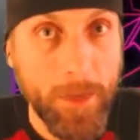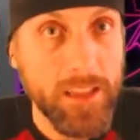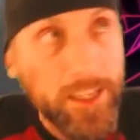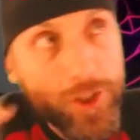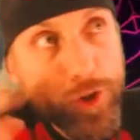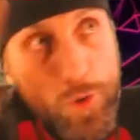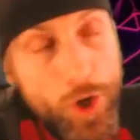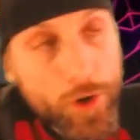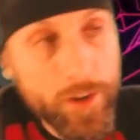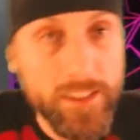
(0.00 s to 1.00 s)
electrical
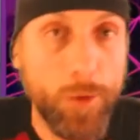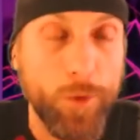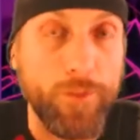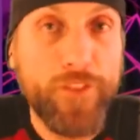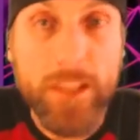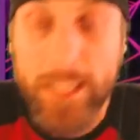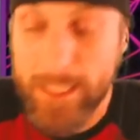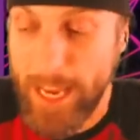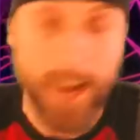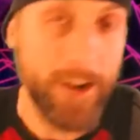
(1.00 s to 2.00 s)
currents that were filling
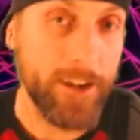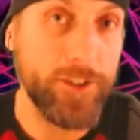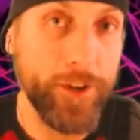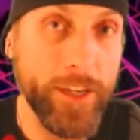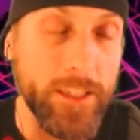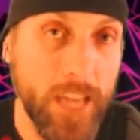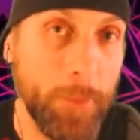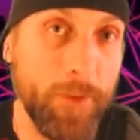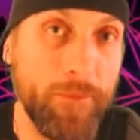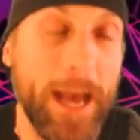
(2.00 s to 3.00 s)
the air during a
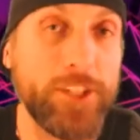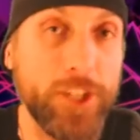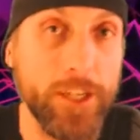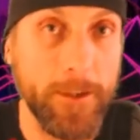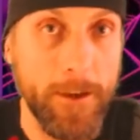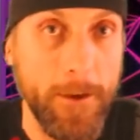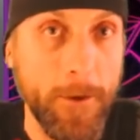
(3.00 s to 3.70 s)
time of magic,